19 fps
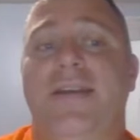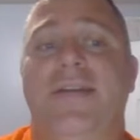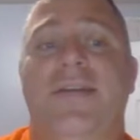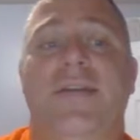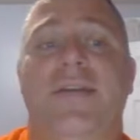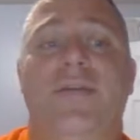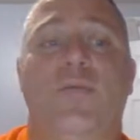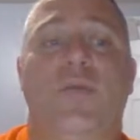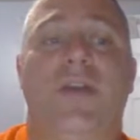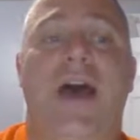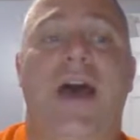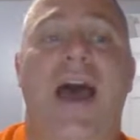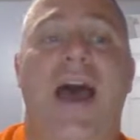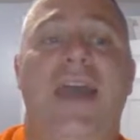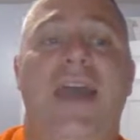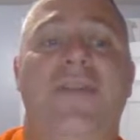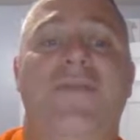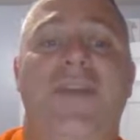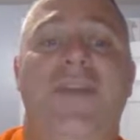with
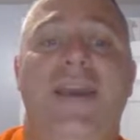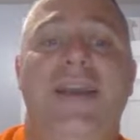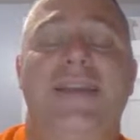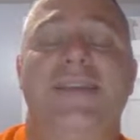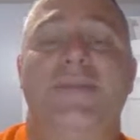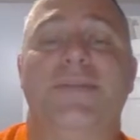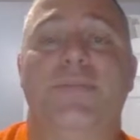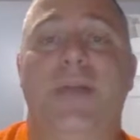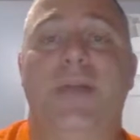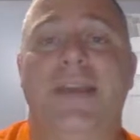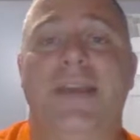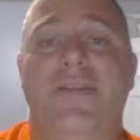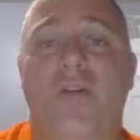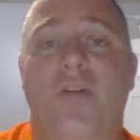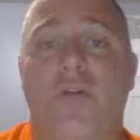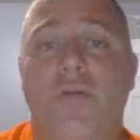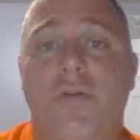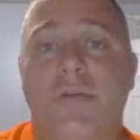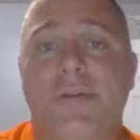high Vegas implied
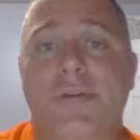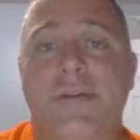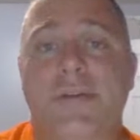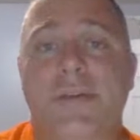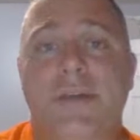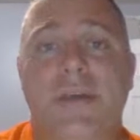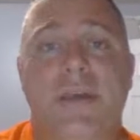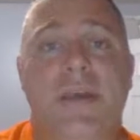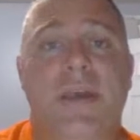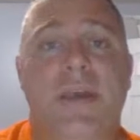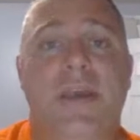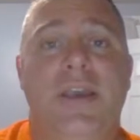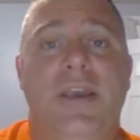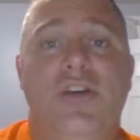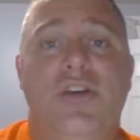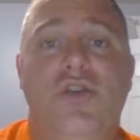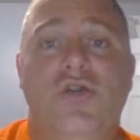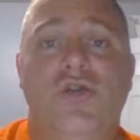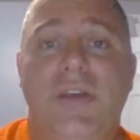totals.
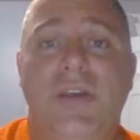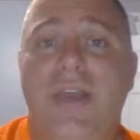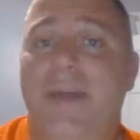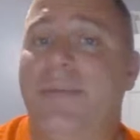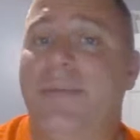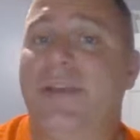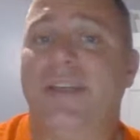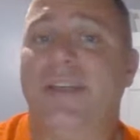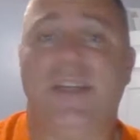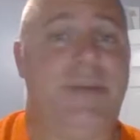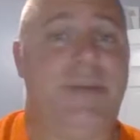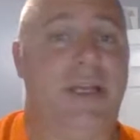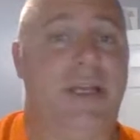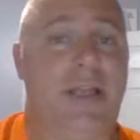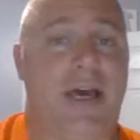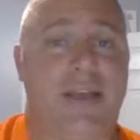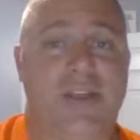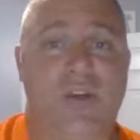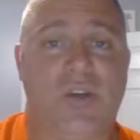Usually that means there's going to be a
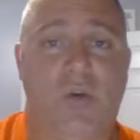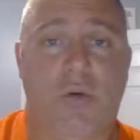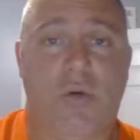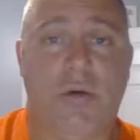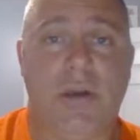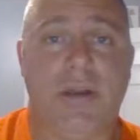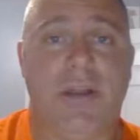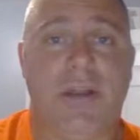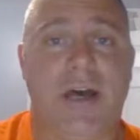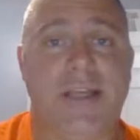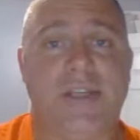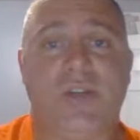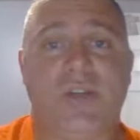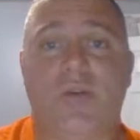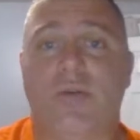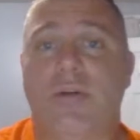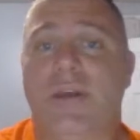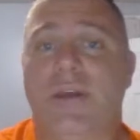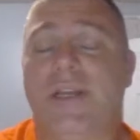lot of scoring.
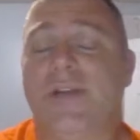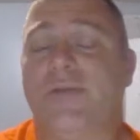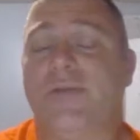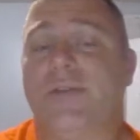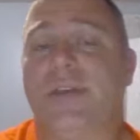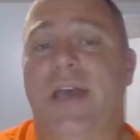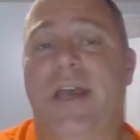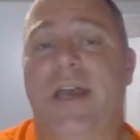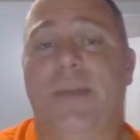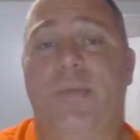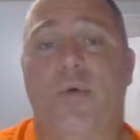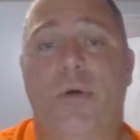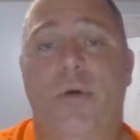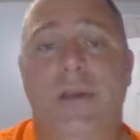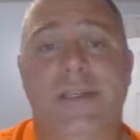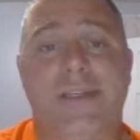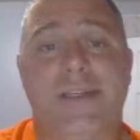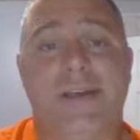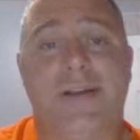You lose a lot of
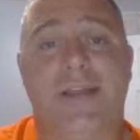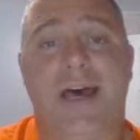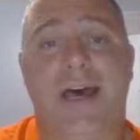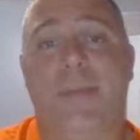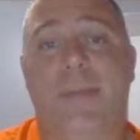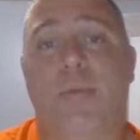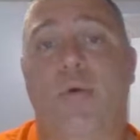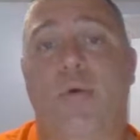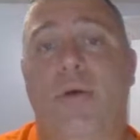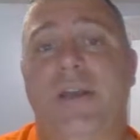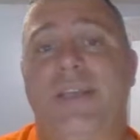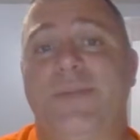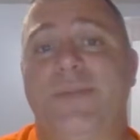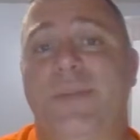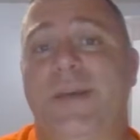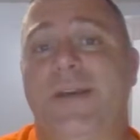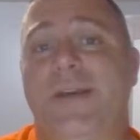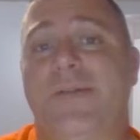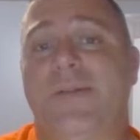points, and a lot of points
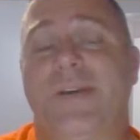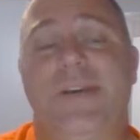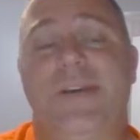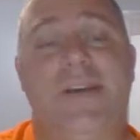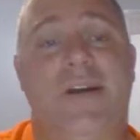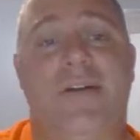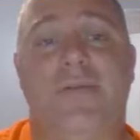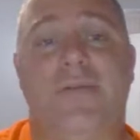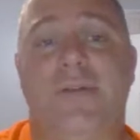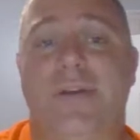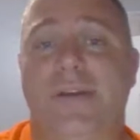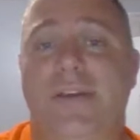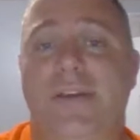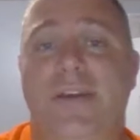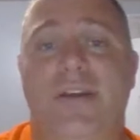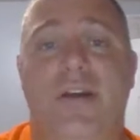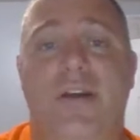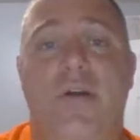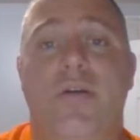mean, you're
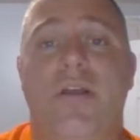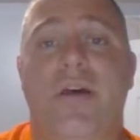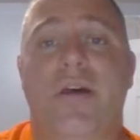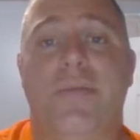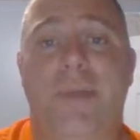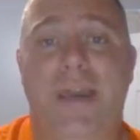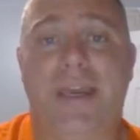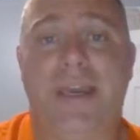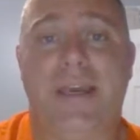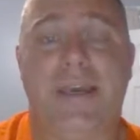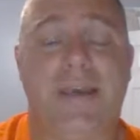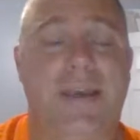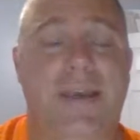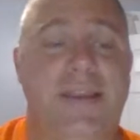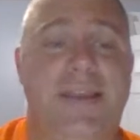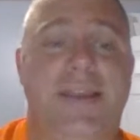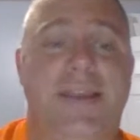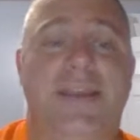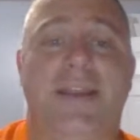going to the bank at
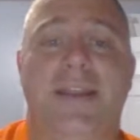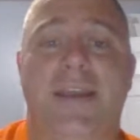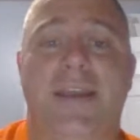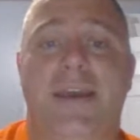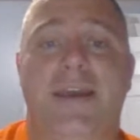the end of the day.